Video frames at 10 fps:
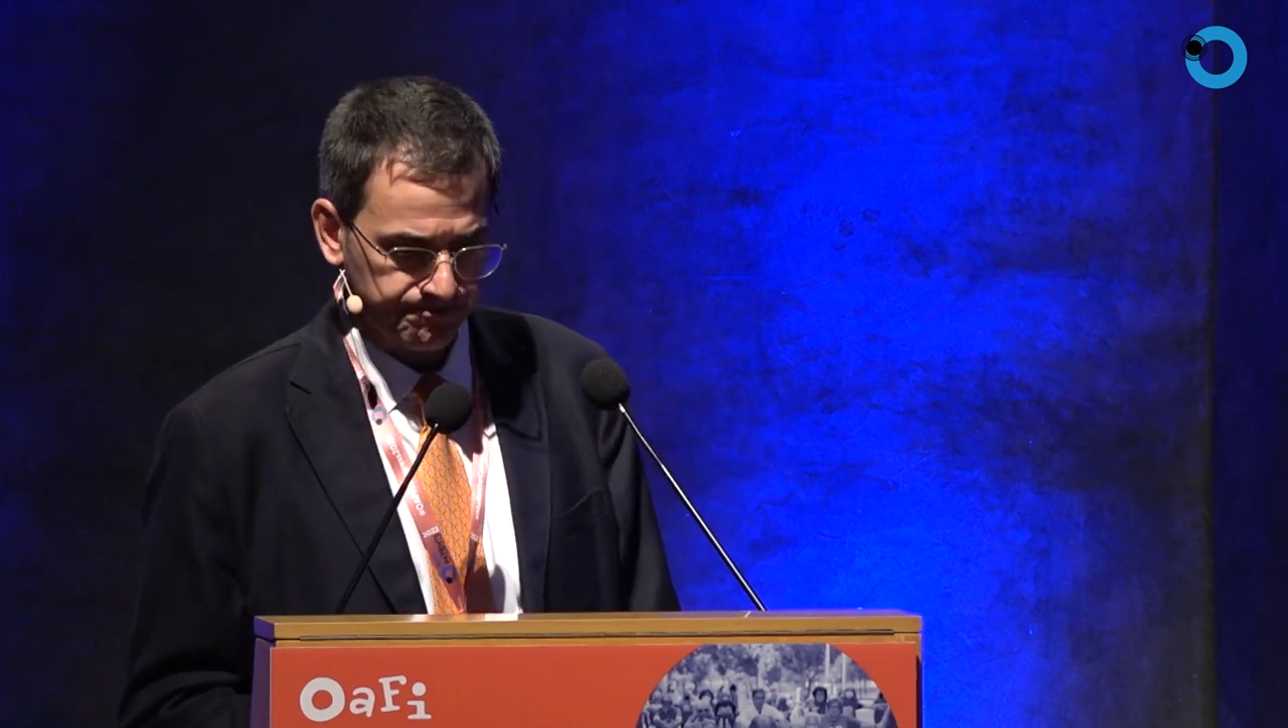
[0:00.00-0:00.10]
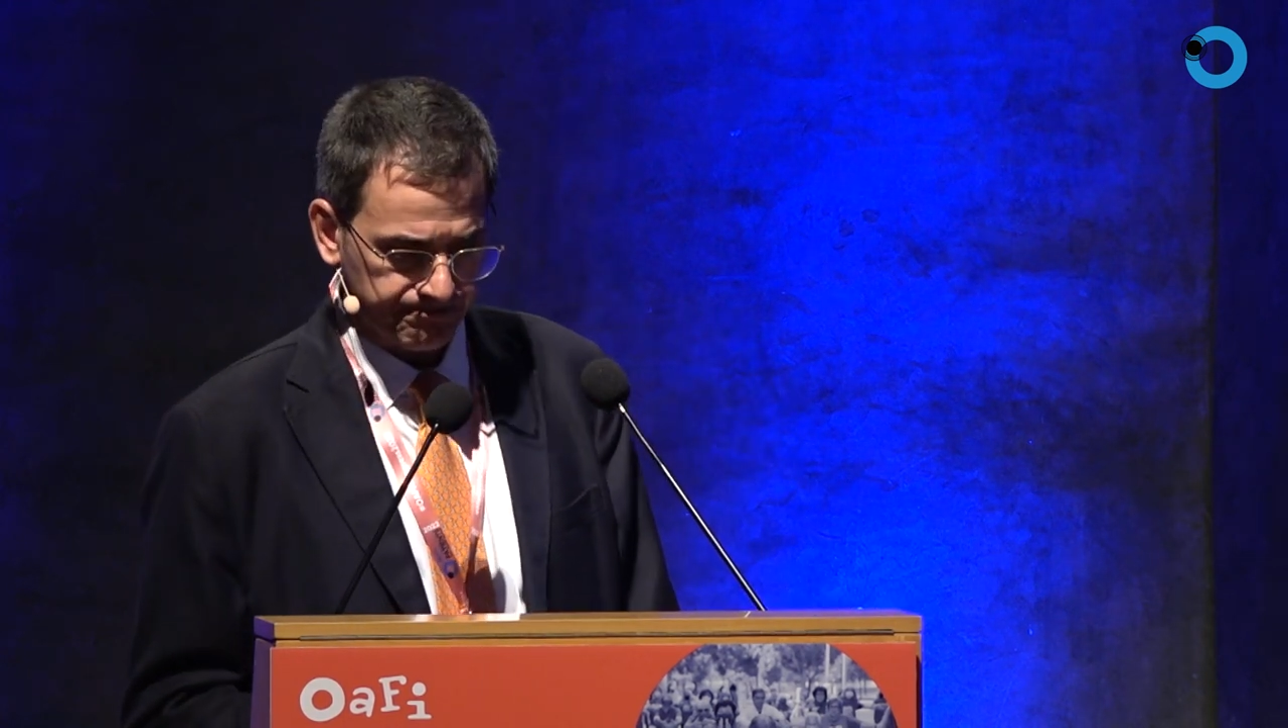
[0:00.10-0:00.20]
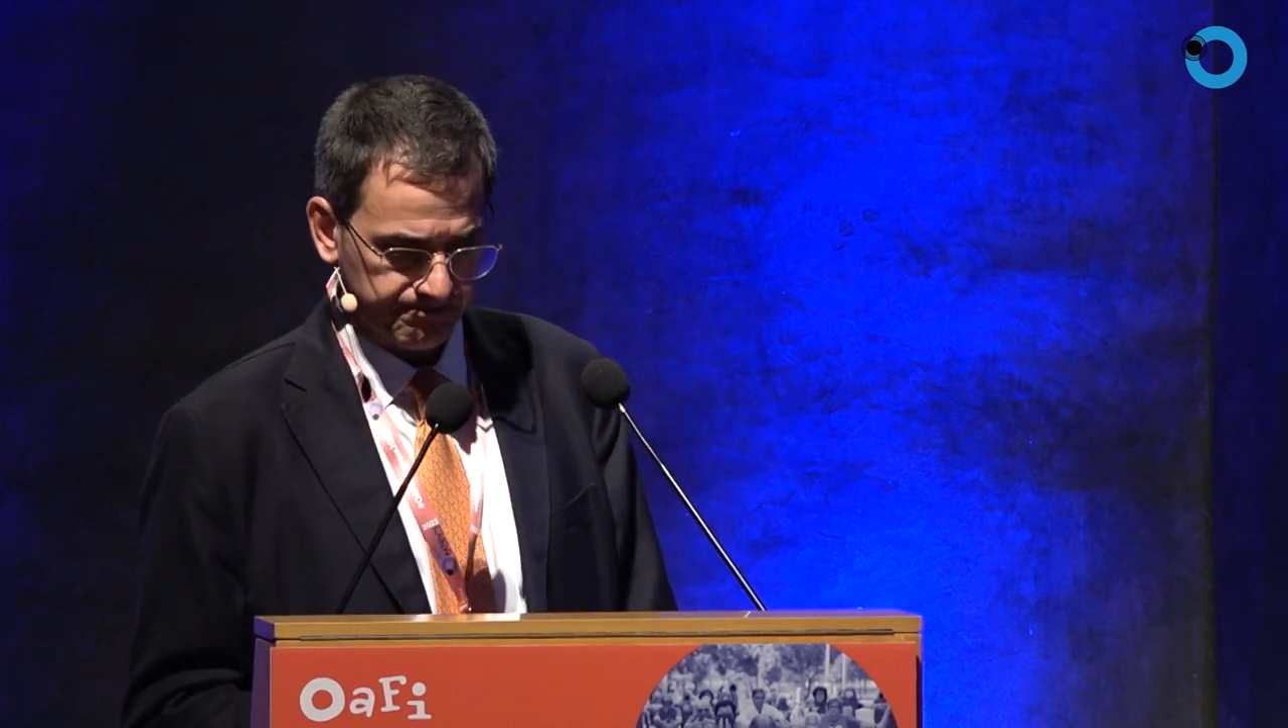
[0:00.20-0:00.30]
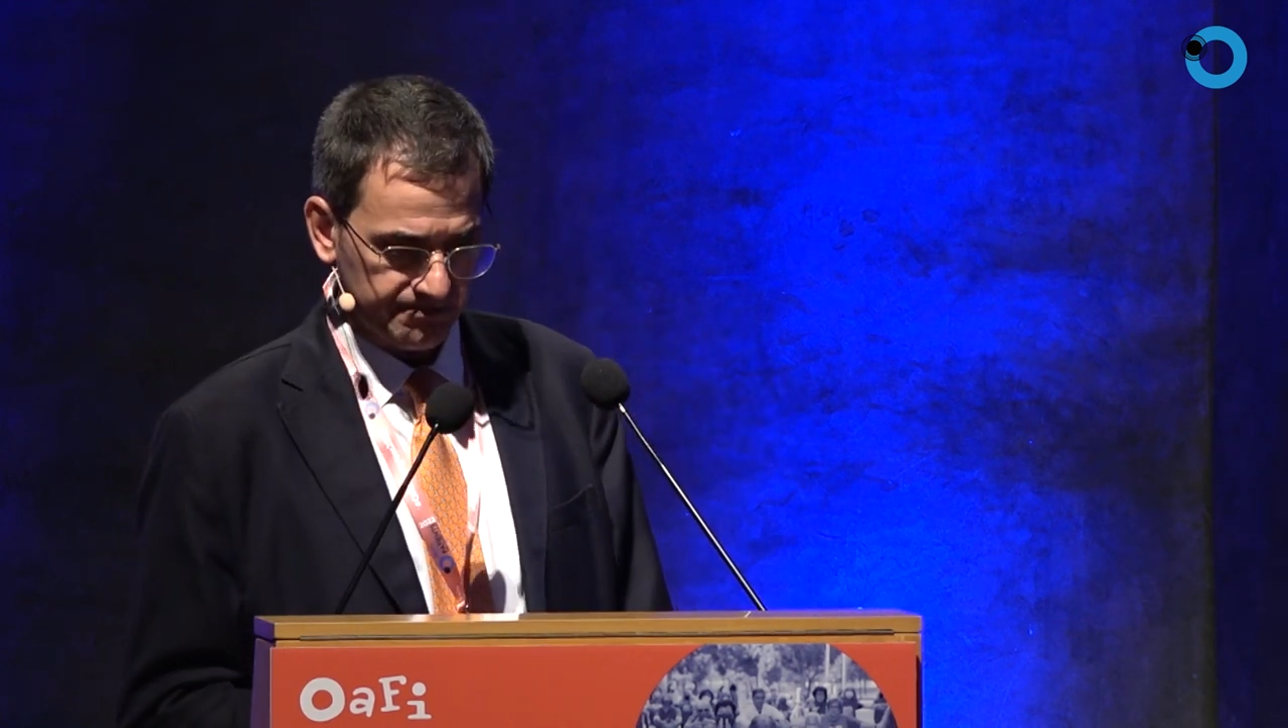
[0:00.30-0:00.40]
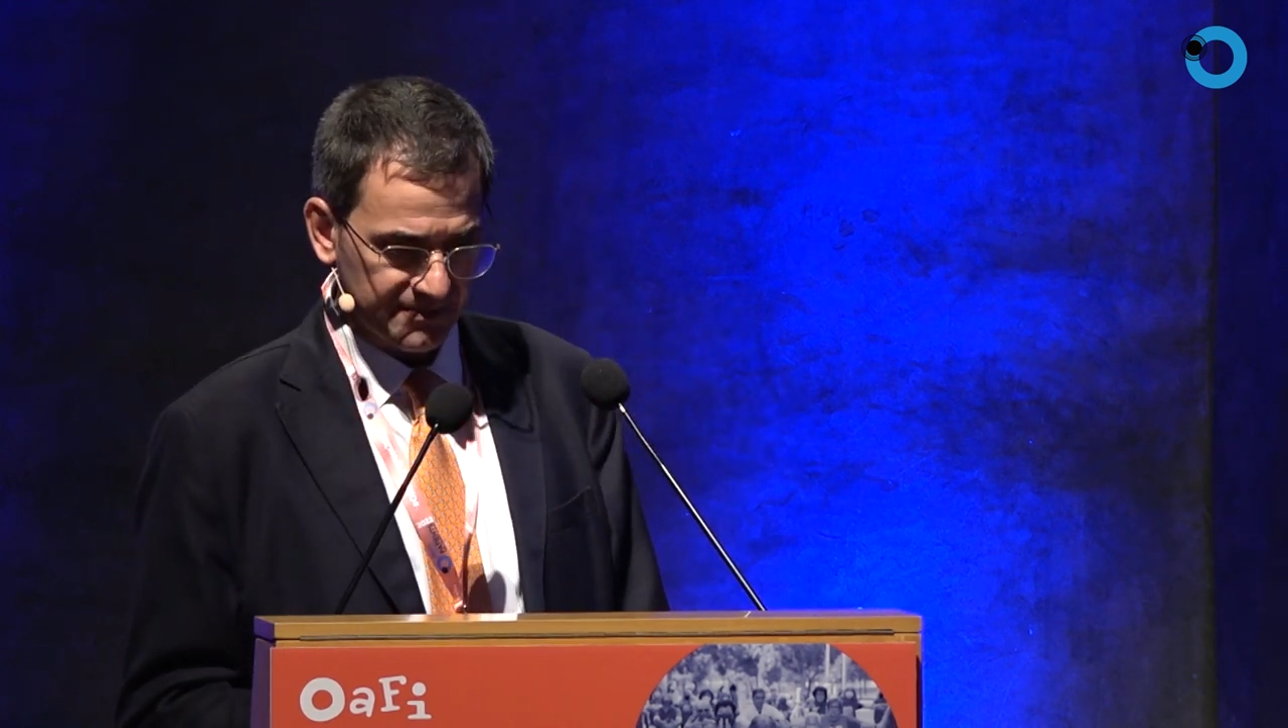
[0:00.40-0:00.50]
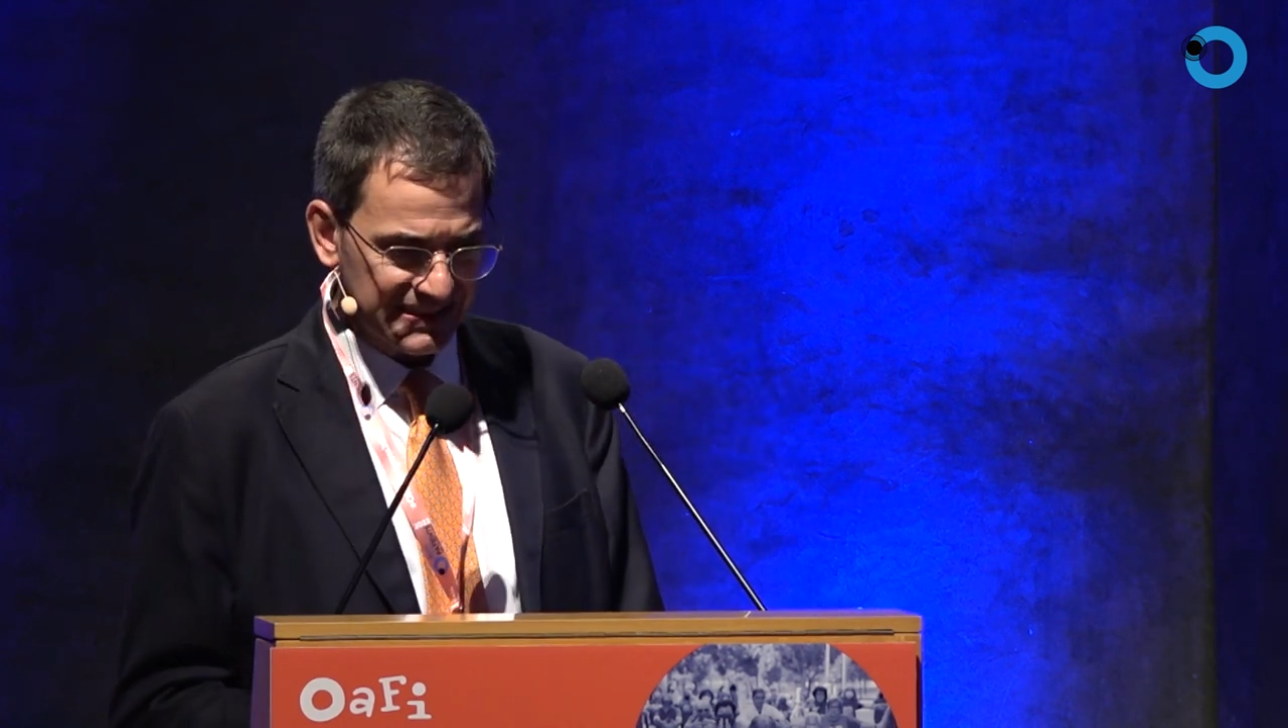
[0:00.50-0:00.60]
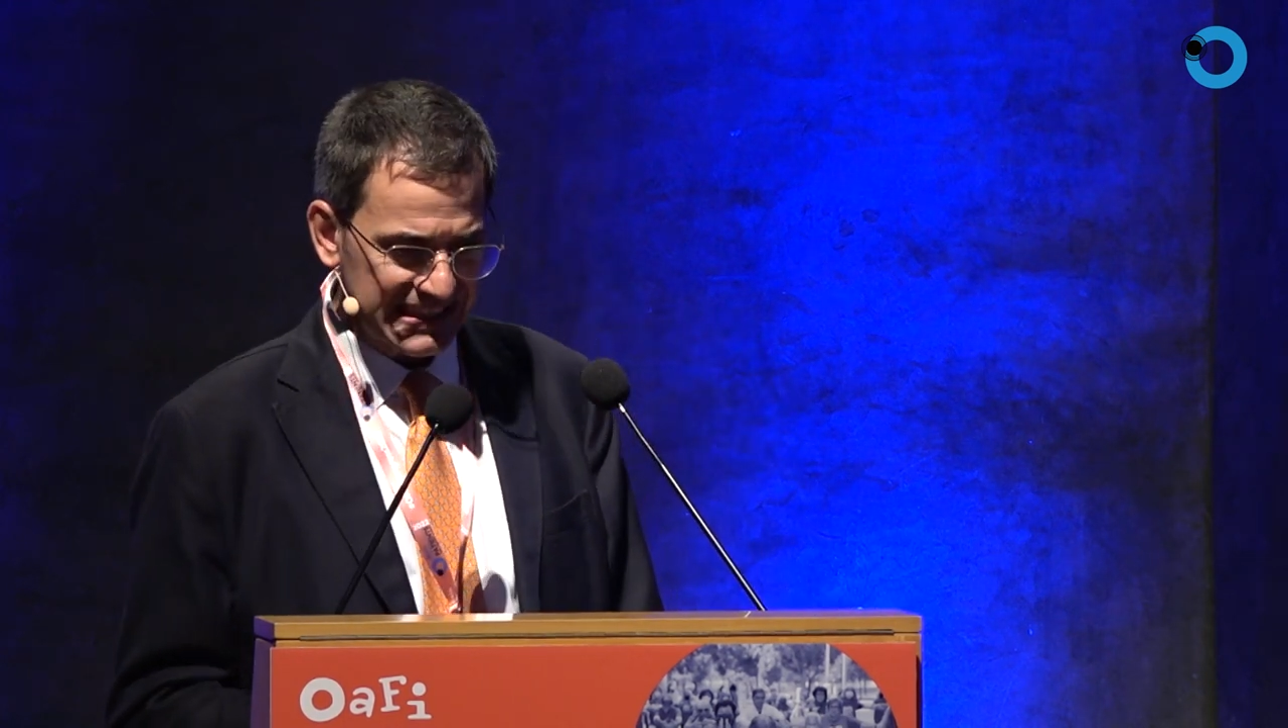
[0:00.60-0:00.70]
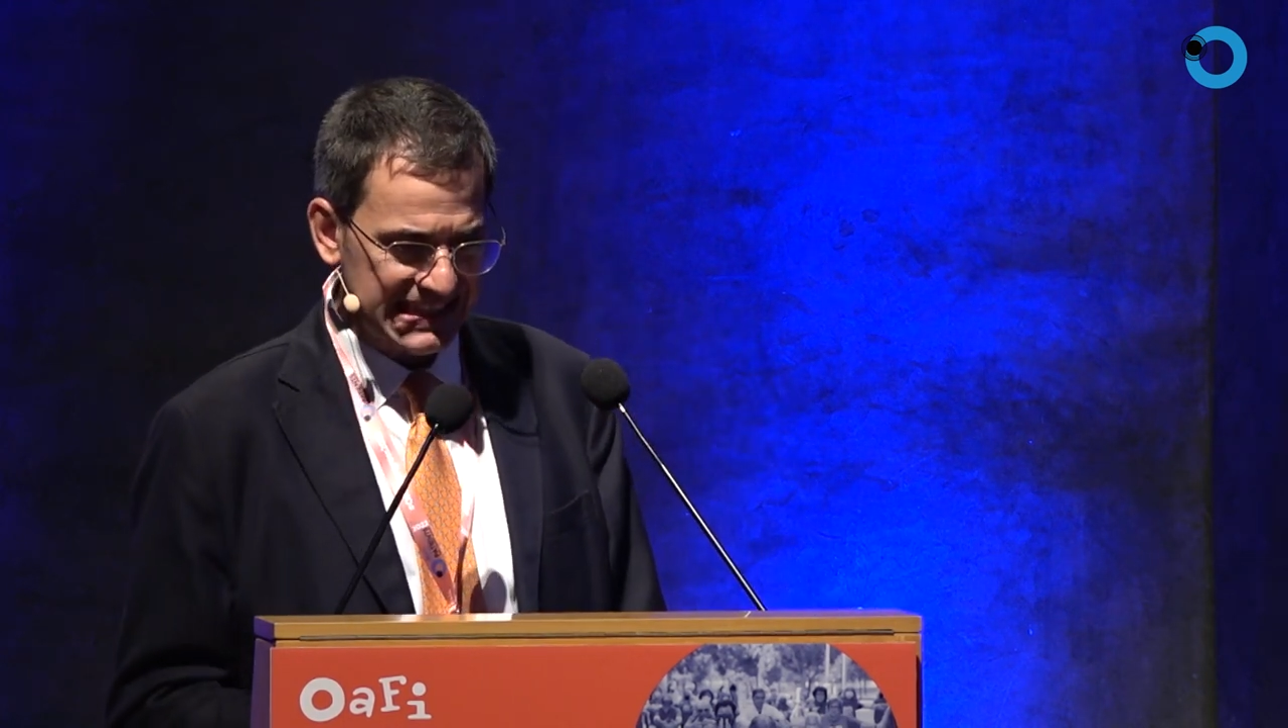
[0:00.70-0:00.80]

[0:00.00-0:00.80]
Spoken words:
one has